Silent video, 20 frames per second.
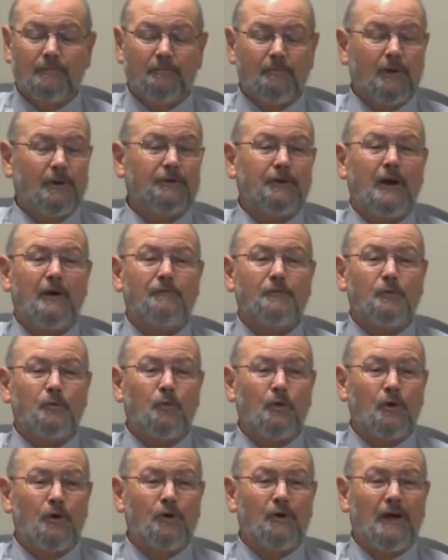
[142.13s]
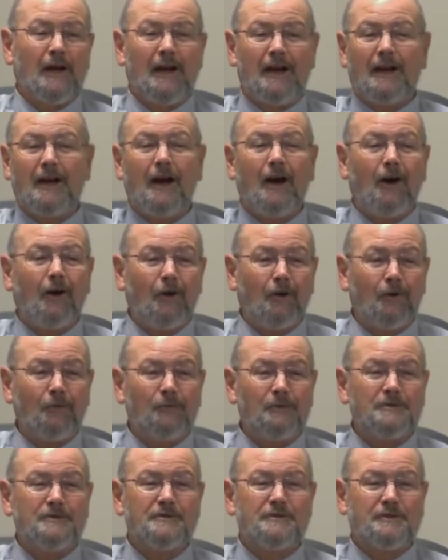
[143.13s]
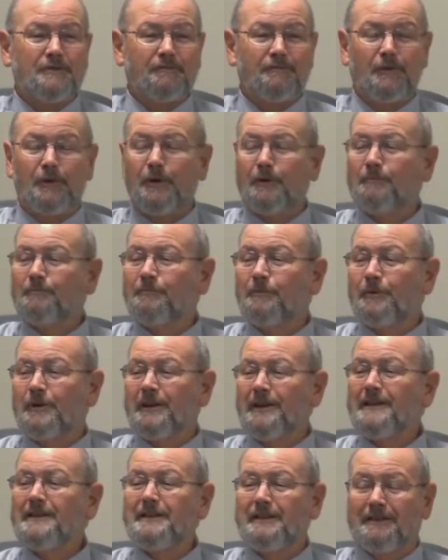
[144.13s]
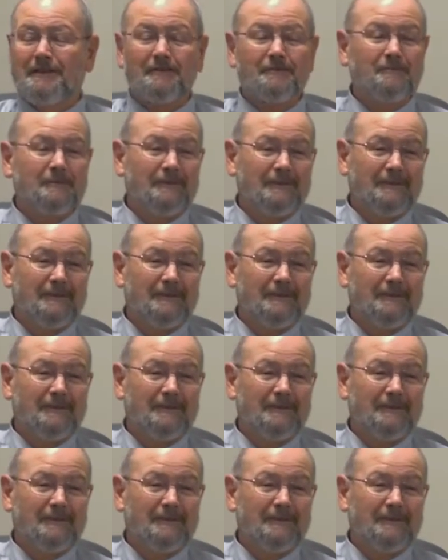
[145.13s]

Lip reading: built off the word akal, which is the verb for eating.